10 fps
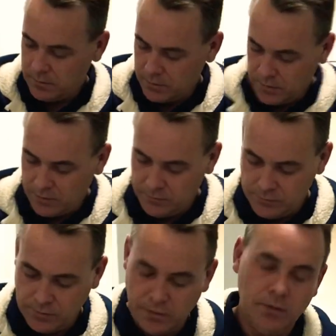Okay,
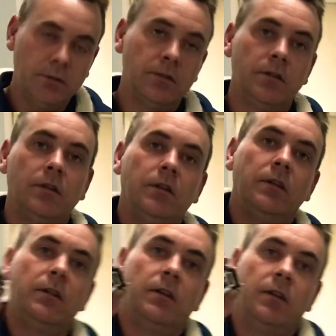so
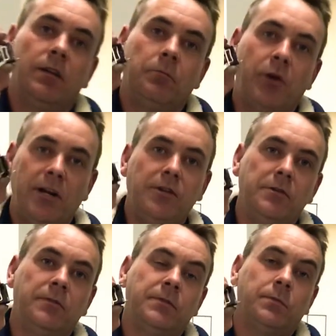brand new
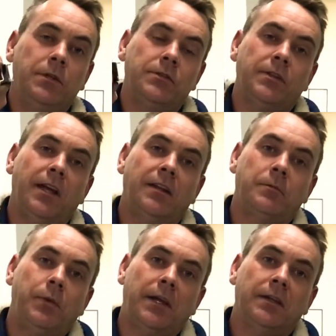switch out of
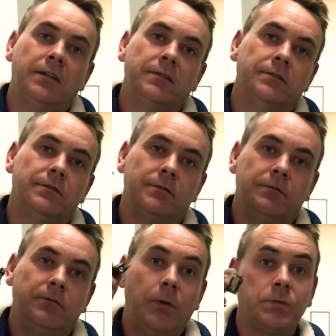the packet,
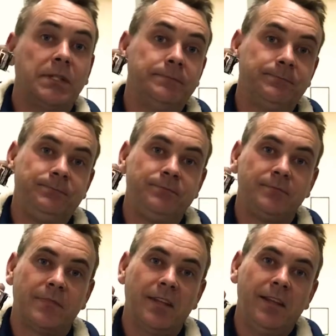faulty.
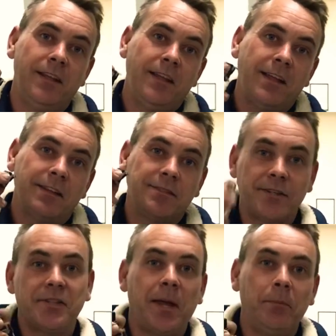
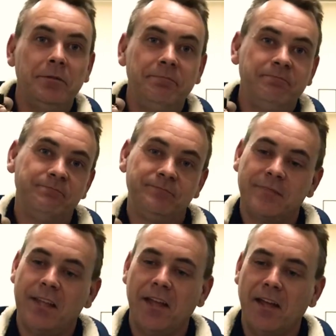Does happen.
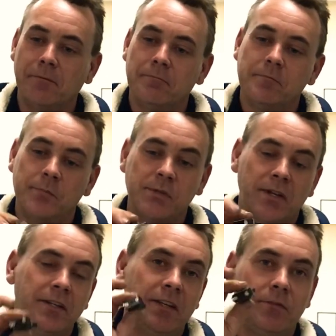So
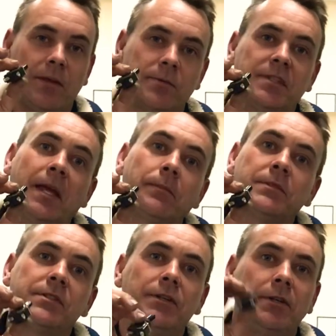if that was to
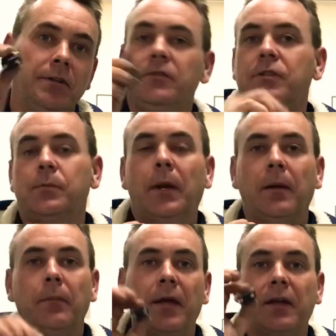happen to you, just bring
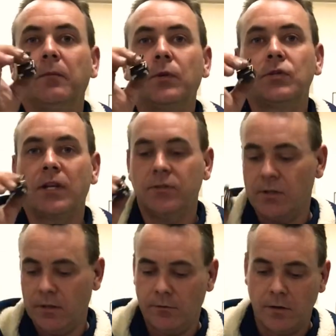it back and we change
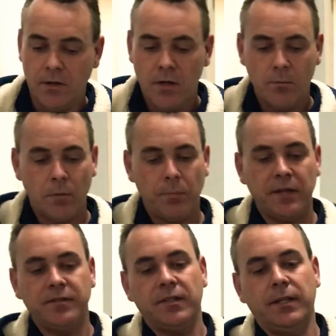it over. But
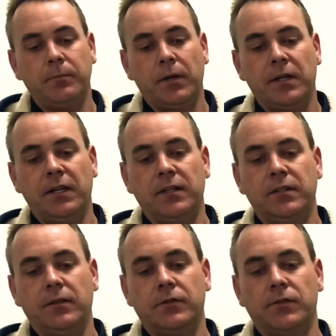basically by
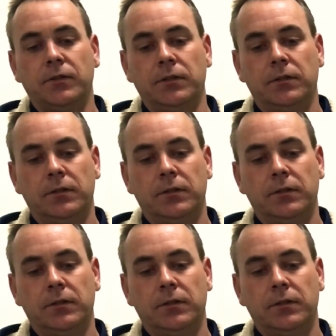connecting the two,